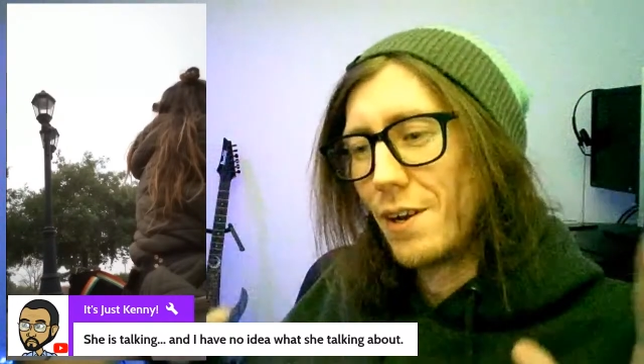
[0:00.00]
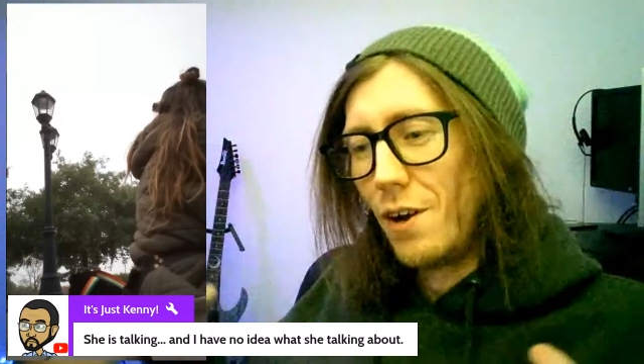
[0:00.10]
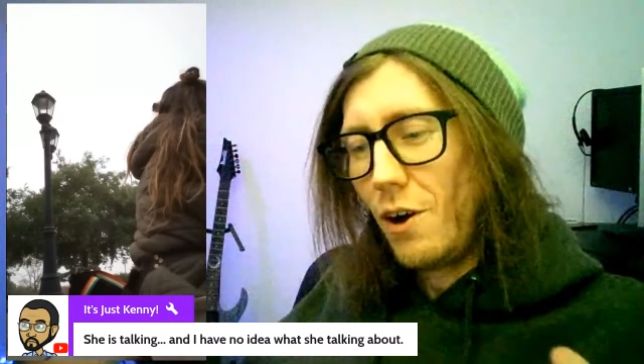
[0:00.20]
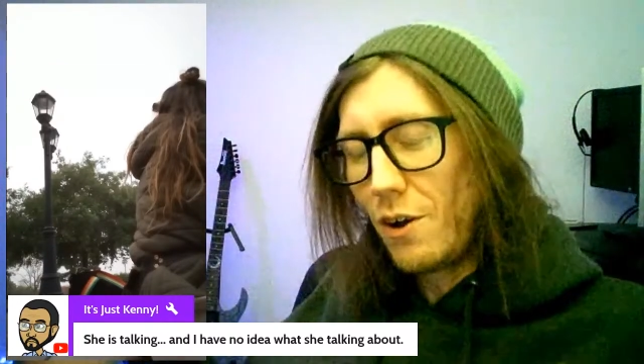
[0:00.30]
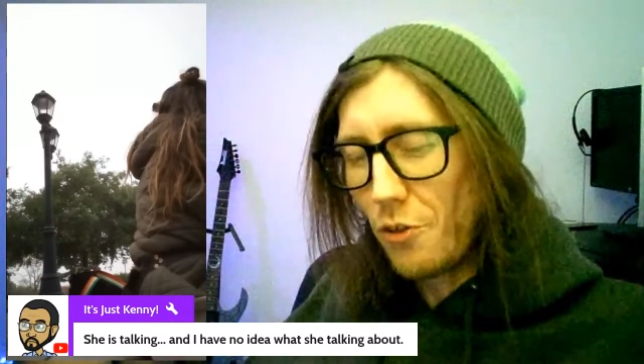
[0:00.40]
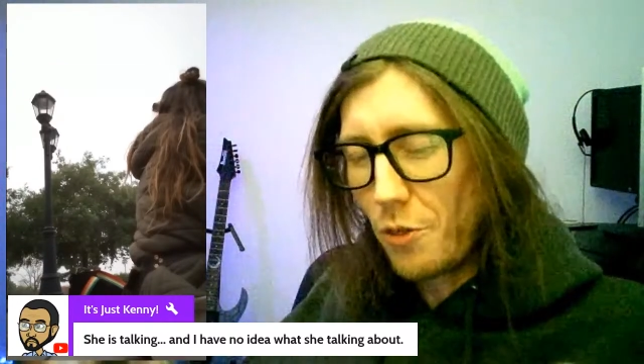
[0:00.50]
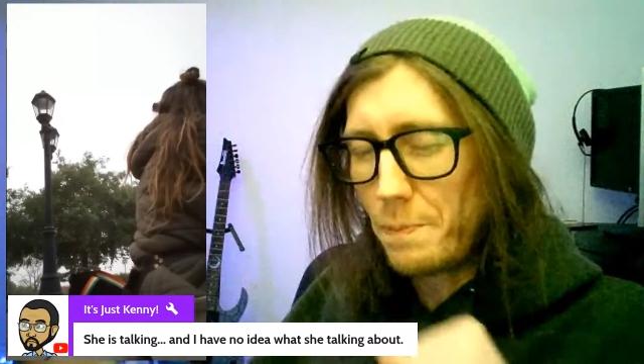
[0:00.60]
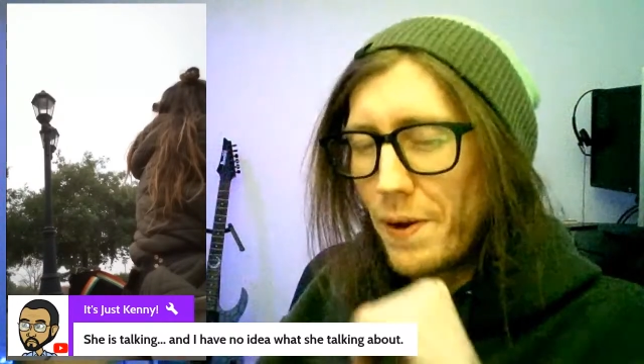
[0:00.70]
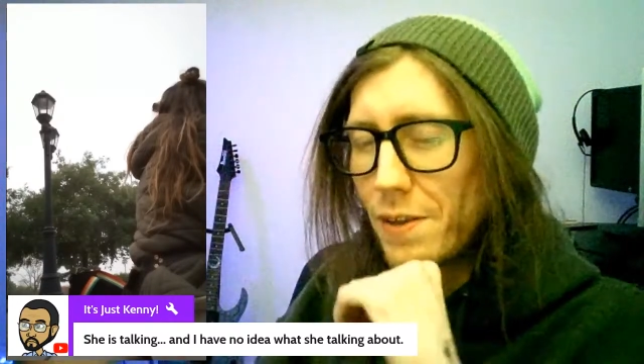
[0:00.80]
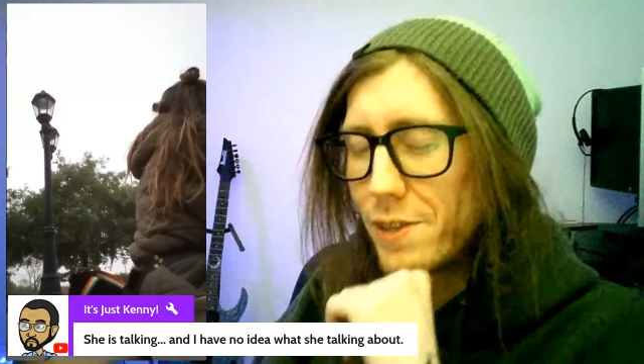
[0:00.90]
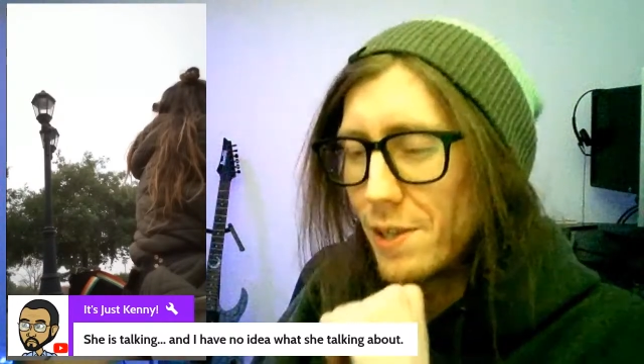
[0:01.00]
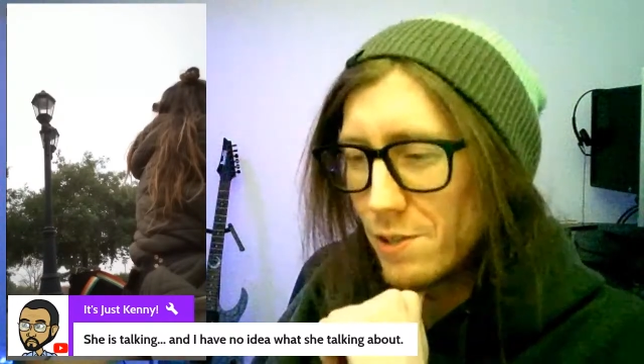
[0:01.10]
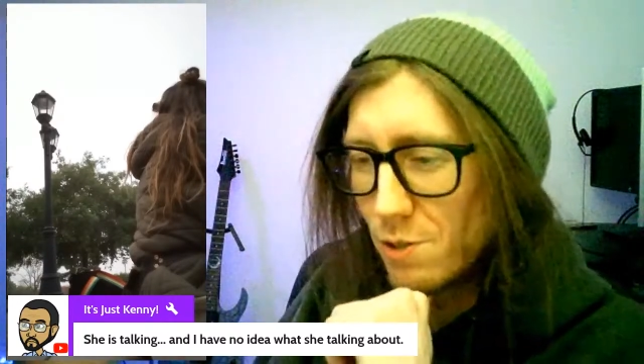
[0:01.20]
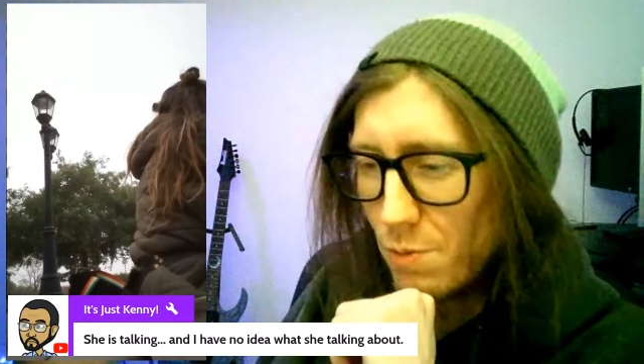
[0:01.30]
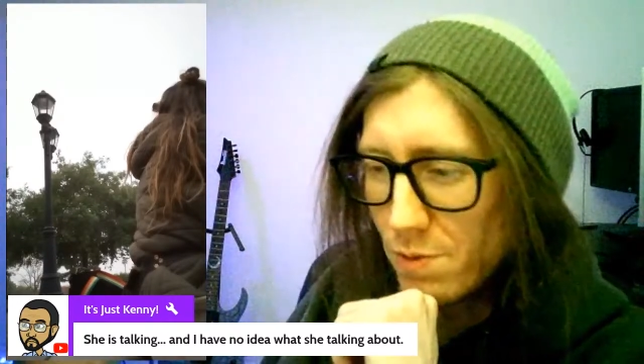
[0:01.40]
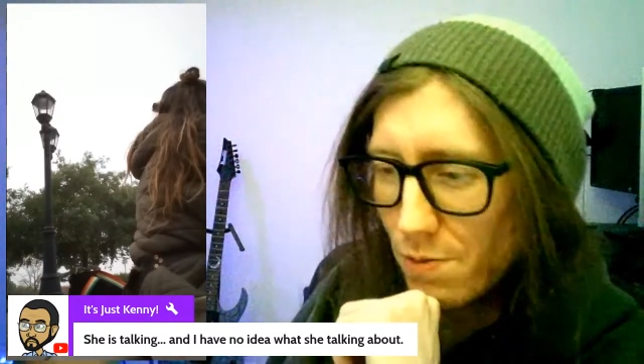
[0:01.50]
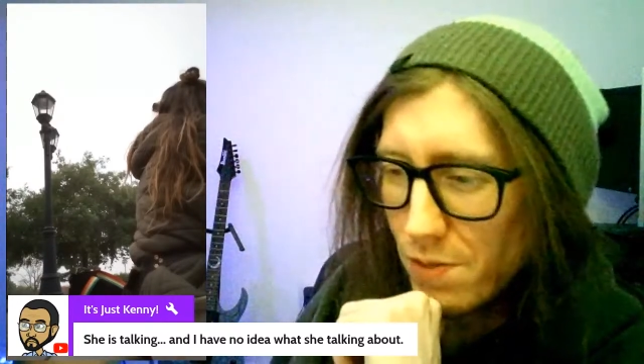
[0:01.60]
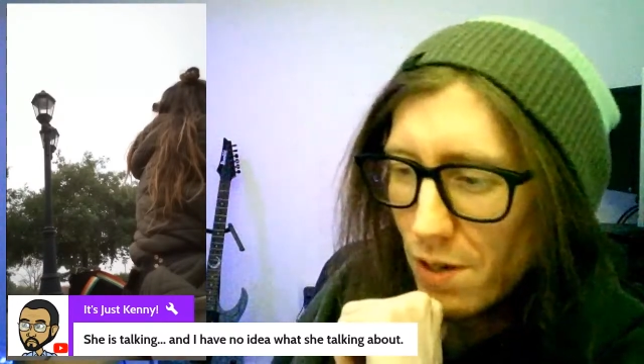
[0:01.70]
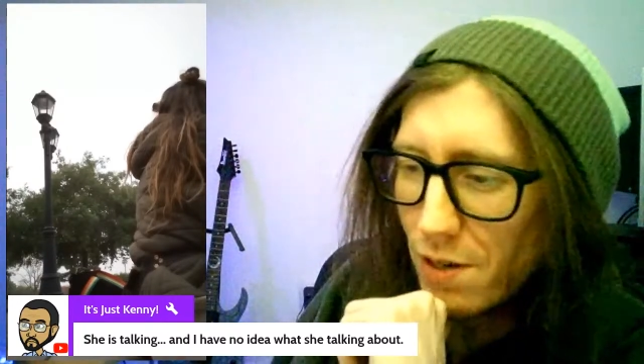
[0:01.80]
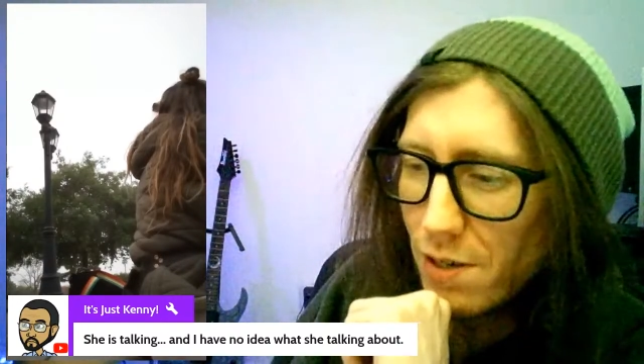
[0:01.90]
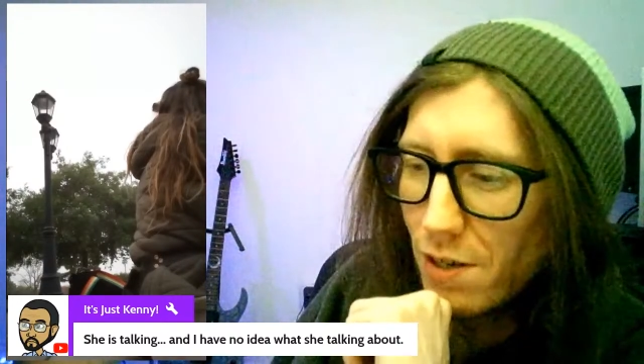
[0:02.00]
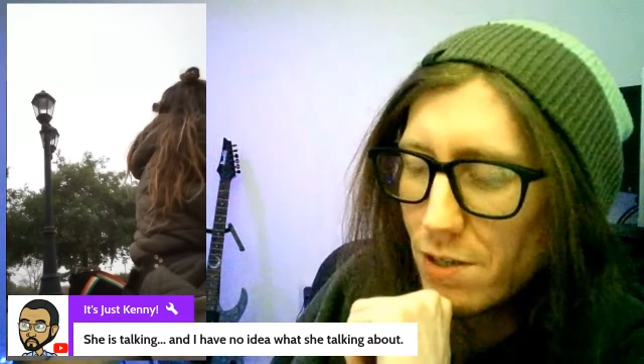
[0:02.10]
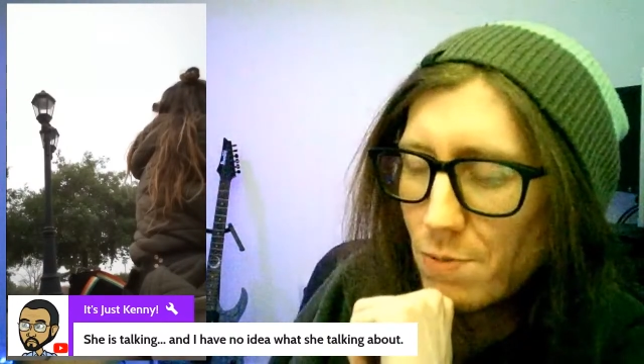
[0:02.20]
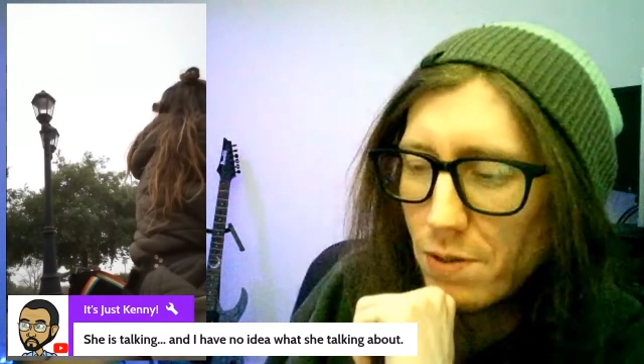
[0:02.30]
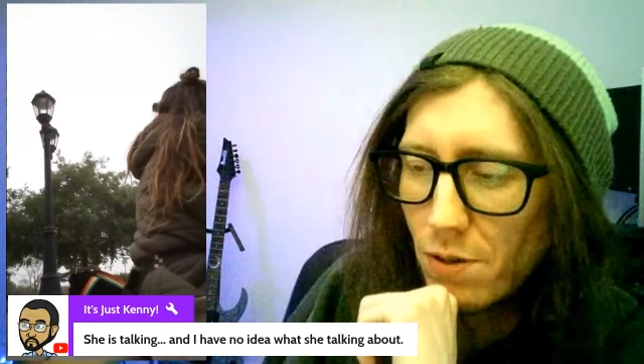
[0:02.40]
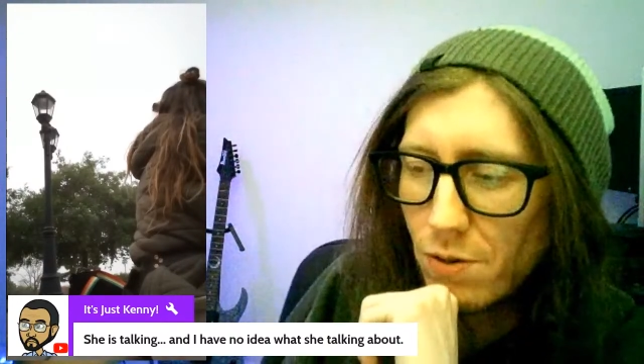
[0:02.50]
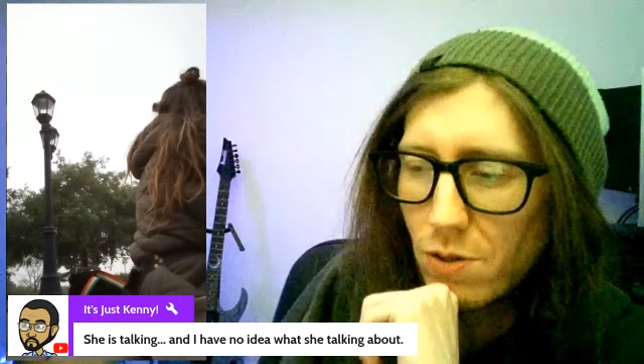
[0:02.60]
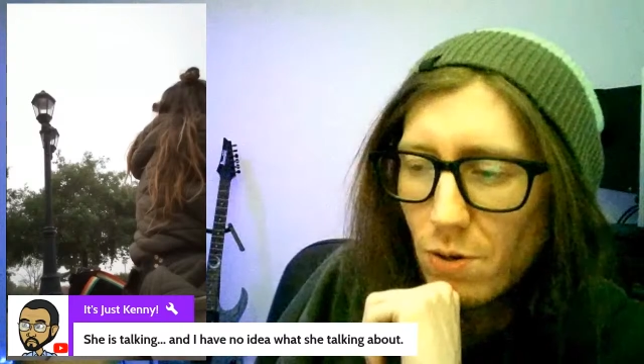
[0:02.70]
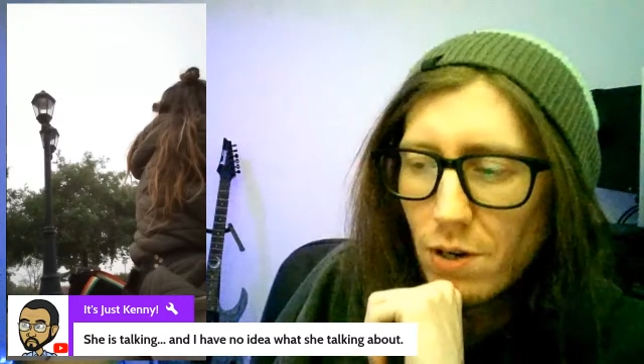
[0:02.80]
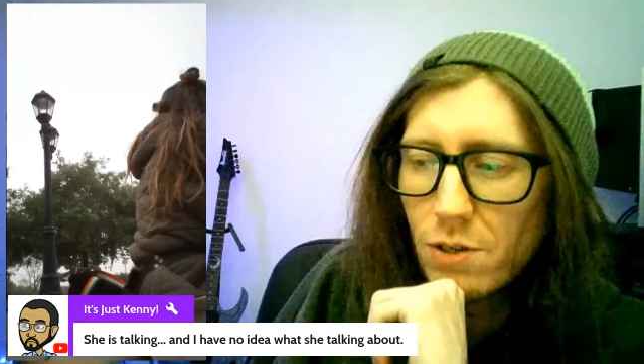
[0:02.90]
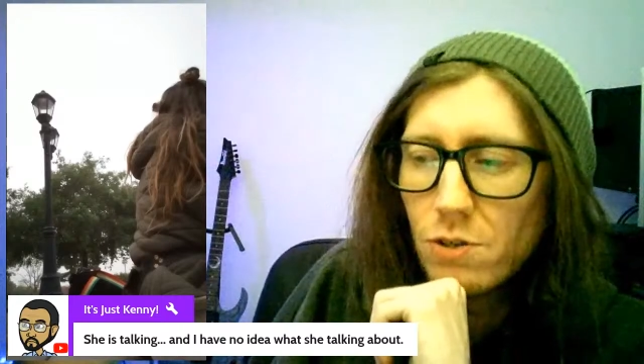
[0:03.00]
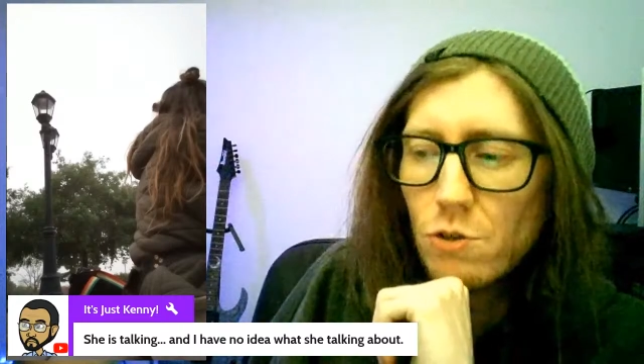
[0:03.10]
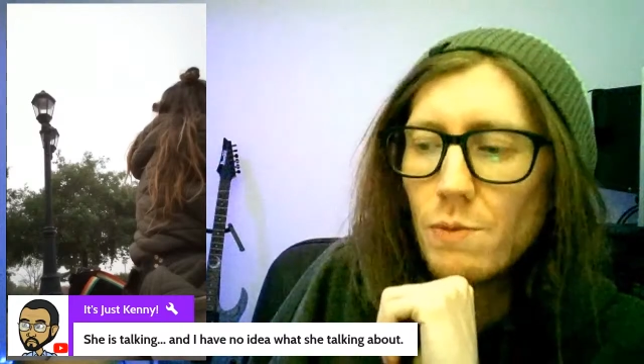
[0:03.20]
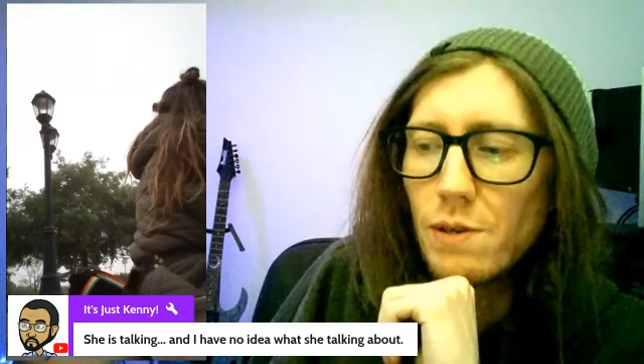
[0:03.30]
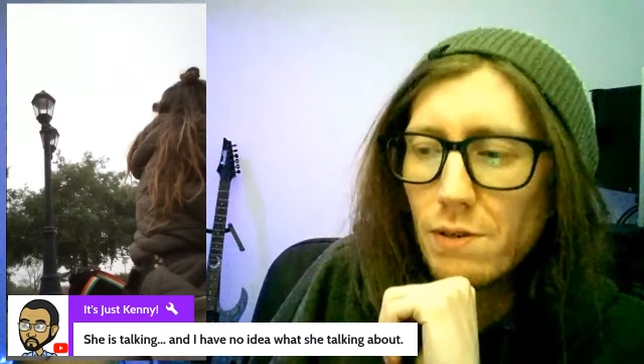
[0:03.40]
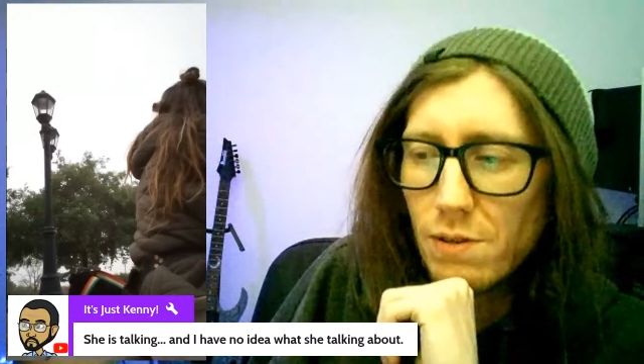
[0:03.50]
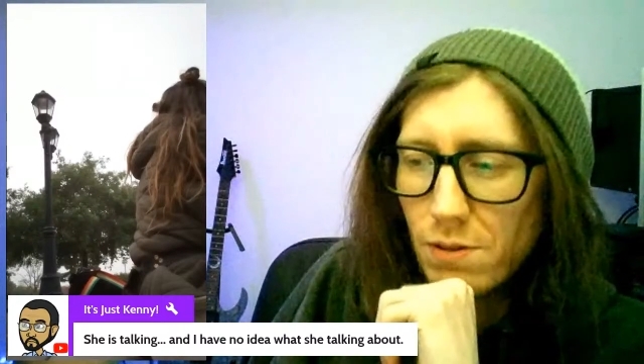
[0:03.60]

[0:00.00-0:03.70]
of the bad things humans have done, I guess. But no, you're a human.